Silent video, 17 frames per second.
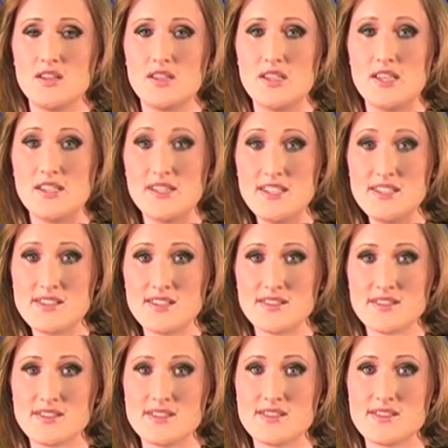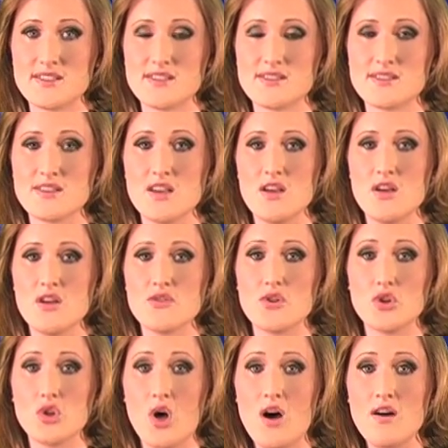In these instances,
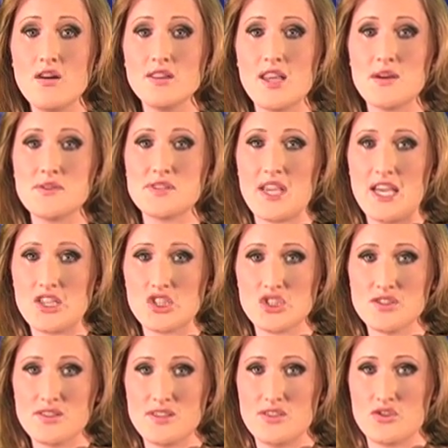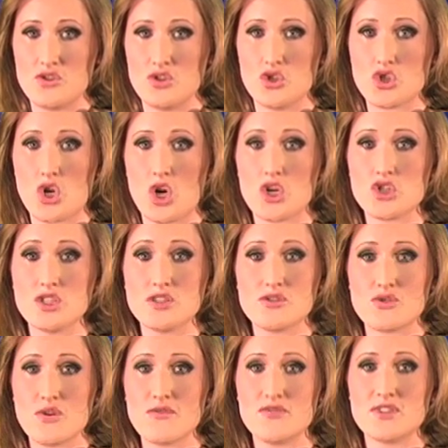the law allows agencies to charge a
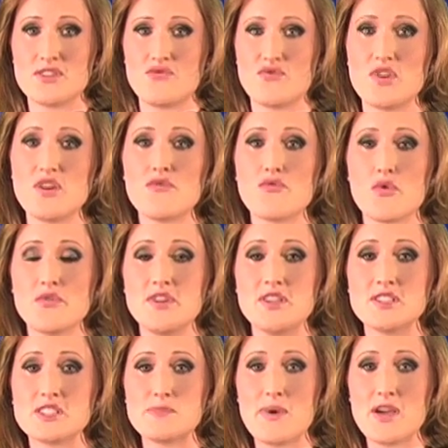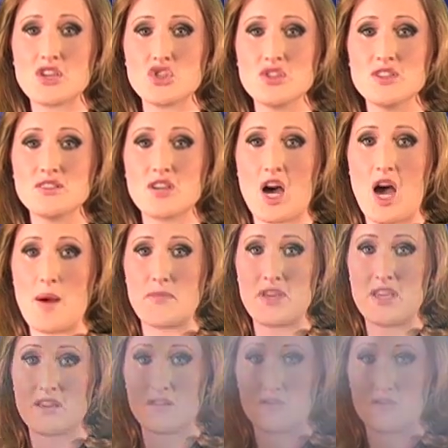service fee for the inspection and copying